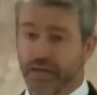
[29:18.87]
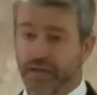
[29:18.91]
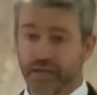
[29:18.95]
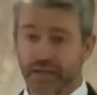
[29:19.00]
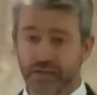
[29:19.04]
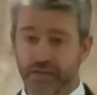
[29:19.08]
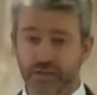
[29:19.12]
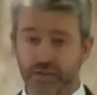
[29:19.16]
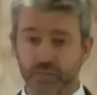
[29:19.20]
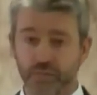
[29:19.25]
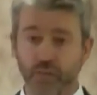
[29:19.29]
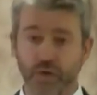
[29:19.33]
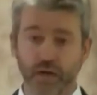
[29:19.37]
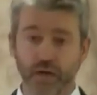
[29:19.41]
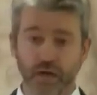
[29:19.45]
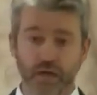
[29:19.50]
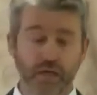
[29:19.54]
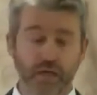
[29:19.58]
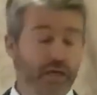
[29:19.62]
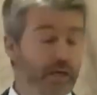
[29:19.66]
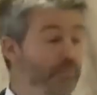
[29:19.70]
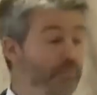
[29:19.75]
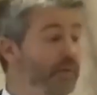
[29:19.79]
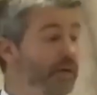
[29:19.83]
is a
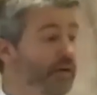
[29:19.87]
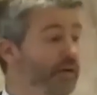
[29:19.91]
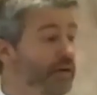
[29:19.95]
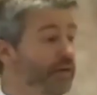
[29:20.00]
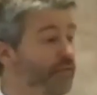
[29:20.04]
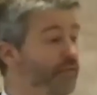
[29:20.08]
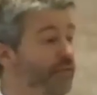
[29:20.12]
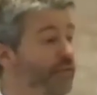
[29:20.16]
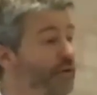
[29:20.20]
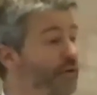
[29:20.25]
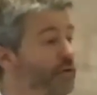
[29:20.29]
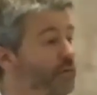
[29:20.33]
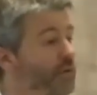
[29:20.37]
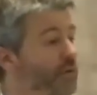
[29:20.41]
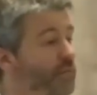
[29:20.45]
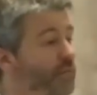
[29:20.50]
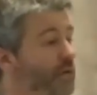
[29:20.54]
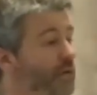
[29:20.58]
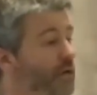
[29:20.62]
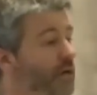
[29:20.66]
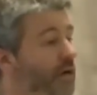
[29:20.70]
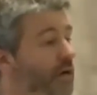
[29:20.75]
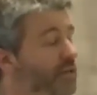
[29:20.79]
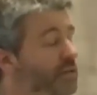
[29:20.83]
work. Bearing fruit with
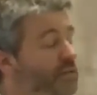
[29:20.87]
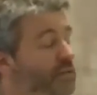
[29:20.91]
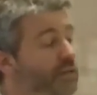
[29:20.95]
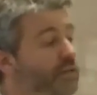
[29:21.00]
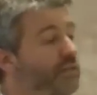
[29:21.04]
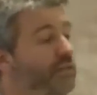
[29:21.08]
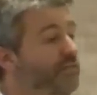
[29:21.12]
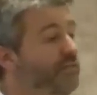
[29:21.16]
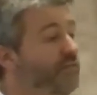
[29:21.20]
regard to